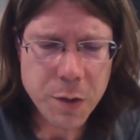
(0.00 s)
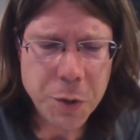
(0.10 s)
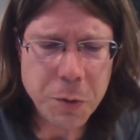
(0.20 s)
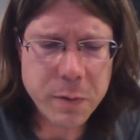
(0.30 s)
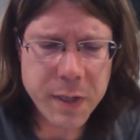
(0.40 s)

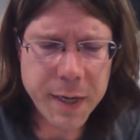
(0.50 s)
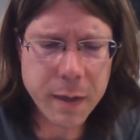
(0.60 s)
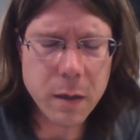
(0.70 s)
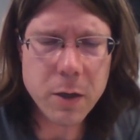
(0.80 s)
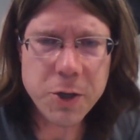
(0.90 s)

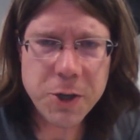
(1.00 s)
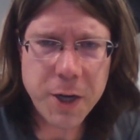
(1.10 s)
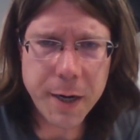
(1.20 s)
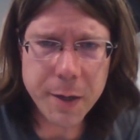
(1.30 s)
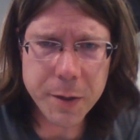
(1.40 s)
using
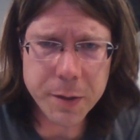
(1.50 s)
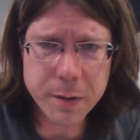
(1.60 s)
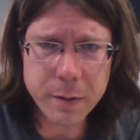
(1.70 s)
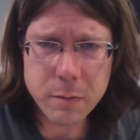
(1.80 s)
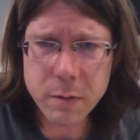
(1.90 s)

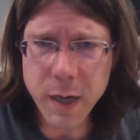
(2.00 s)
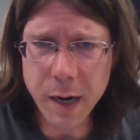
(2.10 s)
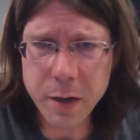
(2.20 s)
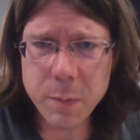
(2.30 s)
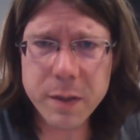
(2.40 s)
shared
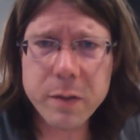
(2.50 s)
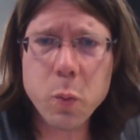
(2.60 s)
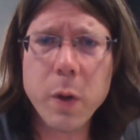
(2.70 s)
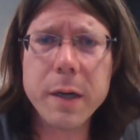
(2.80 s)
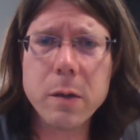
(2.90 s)
documents
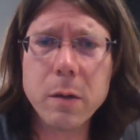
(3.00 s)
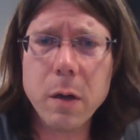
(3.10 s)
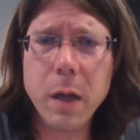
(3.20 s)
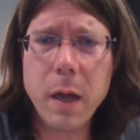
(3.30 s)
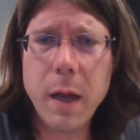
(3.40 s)
where
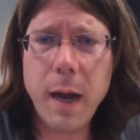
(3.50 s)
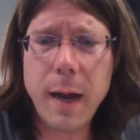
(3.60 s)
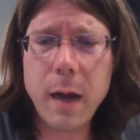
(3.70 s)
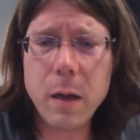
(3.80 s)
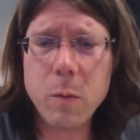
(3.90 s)

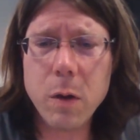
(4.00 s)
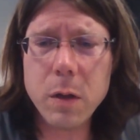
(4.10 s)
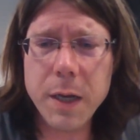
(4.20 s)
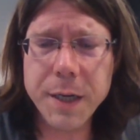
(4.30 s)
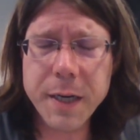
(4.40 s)

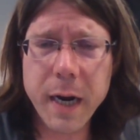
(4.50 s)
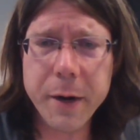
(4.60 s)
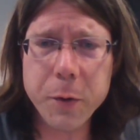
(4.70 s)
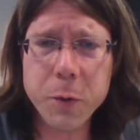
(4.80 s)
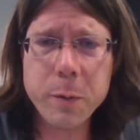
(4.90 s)
an
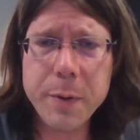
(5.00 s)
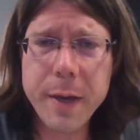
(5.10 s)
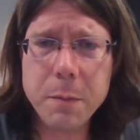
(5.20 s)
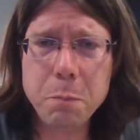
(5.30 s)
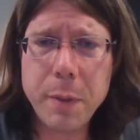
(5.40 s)
entire group
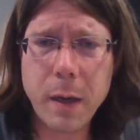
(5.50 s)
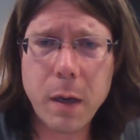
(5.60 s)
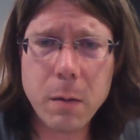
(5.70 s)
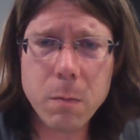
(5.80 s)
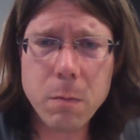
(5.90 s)
can
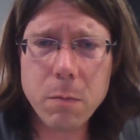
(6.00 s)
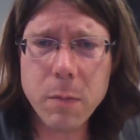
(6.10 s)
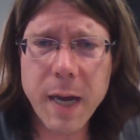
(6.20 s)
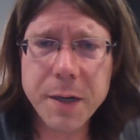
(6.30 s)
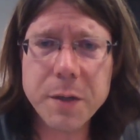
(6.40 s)
be
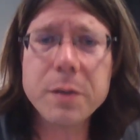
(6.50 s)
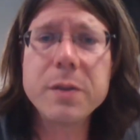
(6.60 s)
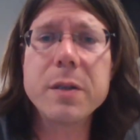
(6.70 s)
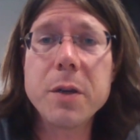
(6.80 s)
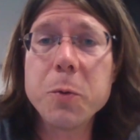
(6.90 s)

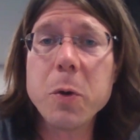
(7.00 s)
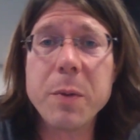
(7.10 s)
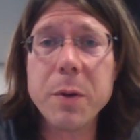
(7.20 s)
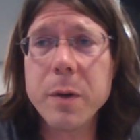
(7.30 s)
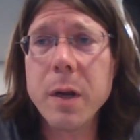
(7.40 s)
editors and
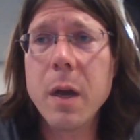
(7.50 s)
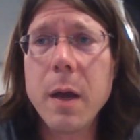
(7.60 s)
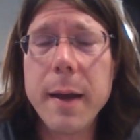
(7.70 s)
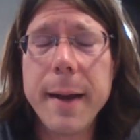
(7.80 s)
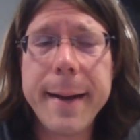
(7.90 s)
contribute.
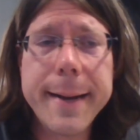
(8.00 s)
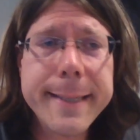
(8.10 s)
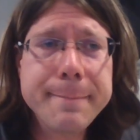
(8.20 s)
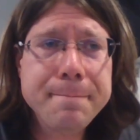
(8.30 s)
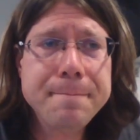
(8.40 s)

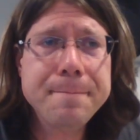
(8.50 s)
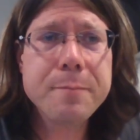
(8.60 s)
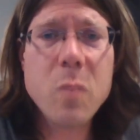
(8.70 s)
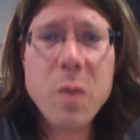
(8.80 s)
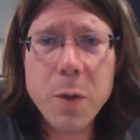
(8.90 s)
Um,
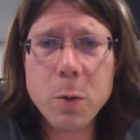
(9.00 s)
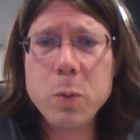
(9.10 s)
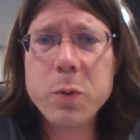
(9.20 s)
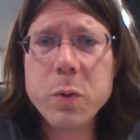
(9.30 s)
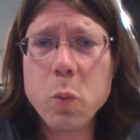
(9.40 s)

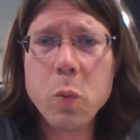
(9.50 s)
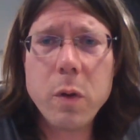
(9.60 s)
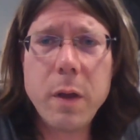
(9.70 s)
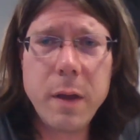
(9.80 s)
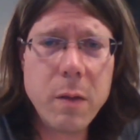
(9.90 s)
those
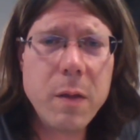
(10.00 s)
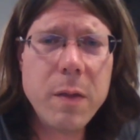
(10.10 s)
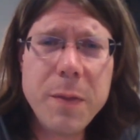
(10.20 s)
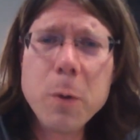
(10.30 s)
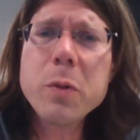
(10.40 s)

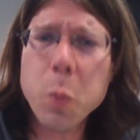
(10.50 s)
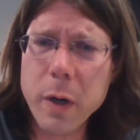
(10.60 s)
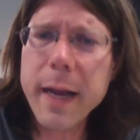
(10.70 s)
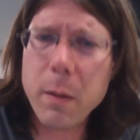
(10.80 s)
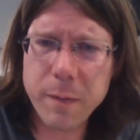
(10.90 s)
those were
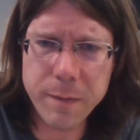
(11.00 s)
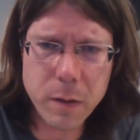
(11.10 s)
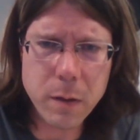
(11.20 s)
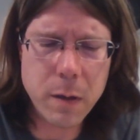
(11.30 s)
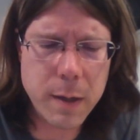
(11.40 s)

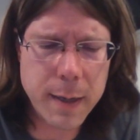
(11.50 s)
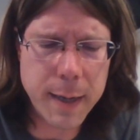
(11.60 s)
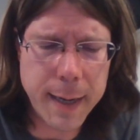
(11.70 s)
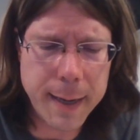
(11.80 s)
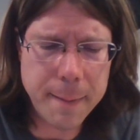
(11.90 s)
helpful.
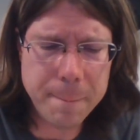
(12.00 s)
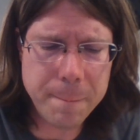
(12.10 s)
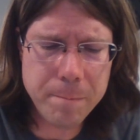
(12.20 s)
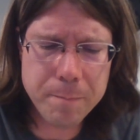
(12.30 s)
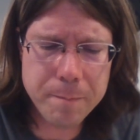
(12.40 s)

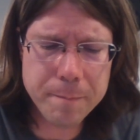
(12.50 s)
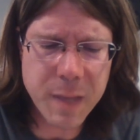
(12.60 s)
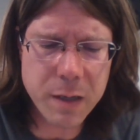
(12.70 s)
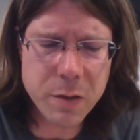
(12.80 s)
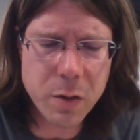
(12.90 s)

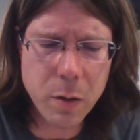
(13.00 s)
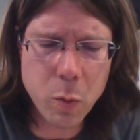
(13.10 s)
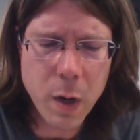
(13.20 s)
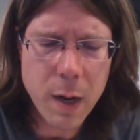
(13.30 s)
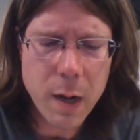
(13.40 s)
And
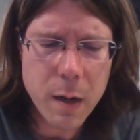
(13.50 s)
so